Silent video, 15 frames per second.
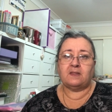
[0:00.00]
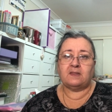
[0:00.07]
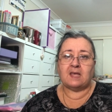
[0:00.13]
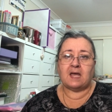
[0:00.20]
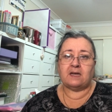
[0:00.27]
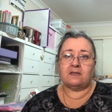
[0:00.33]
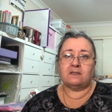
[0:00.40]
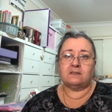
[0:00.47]

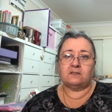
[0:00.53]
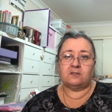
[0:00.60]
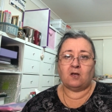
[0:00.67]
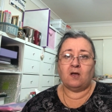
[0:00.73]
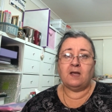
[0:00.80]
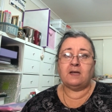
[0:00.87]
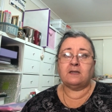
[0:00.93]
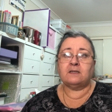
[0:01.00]
that
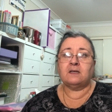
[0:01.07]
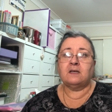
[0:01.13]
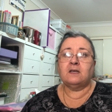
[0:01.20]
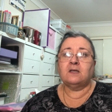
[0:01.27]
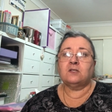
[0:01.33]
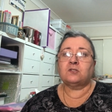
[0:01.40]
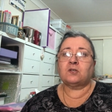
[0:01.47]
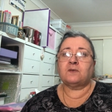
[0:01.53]
site.
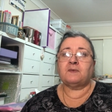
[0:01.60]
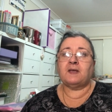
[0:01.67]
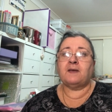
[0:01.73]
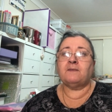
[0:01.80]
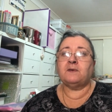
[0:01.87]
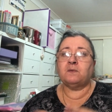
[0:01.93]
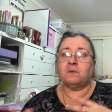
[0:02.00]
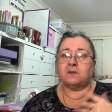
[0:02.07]
So if
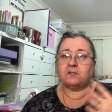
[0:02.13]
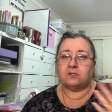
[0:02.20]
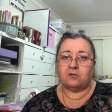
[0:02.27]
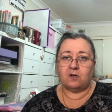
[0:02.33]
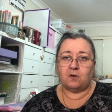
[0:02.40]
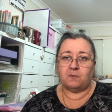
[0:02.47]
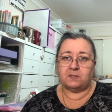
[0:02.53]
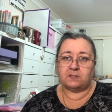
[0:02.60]
ever you want to
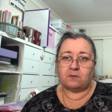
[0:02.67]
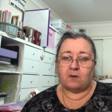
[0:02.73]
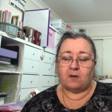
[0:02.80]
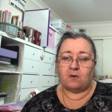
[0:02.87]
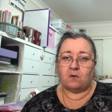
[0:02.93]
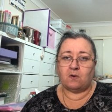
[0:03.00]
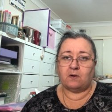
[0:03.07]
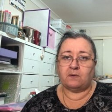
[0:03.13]
know what's
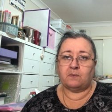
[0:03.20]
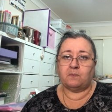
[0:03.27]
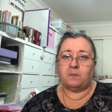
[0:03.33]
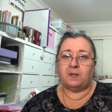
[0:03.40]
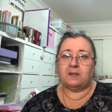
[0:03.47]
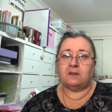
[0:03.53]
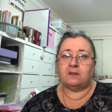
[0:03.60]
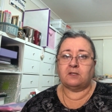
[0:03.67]
going on
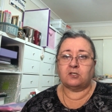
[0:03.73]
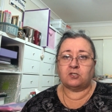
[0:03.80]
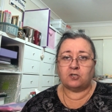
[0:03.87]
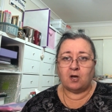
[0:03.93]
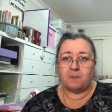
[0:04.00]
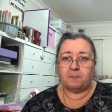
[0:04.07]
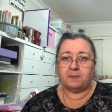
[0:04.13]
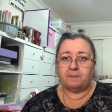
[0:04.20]
with the
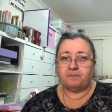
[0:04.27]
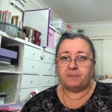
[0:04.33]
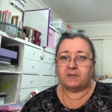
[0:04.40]
shop,